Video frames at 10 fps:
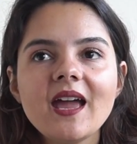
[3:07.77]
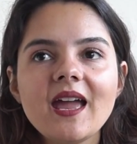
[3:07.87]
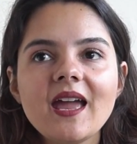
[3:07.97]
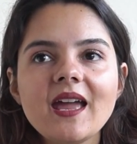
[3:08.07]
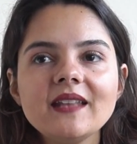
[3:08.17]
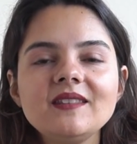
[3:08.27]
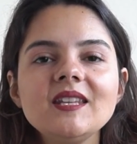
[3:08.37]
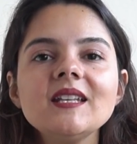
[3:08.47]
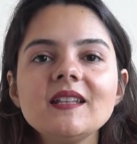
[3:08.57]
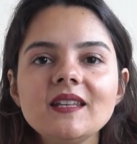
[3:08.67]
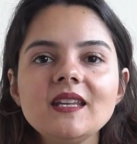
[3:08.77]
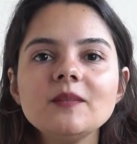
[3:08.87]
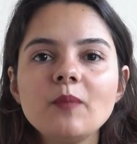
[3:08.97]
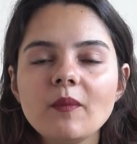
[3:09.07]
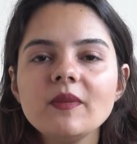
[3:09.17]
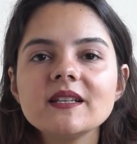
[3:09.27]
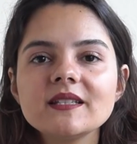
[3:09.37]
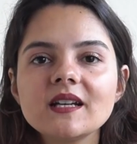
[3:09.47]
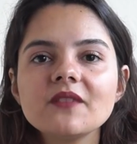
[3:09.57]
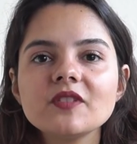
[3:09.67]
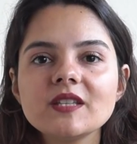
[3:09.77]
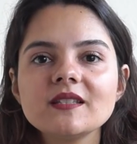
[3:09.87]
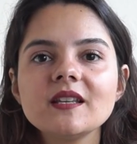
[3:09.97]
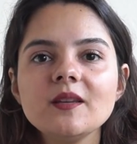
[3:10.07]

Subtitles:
didn't need public services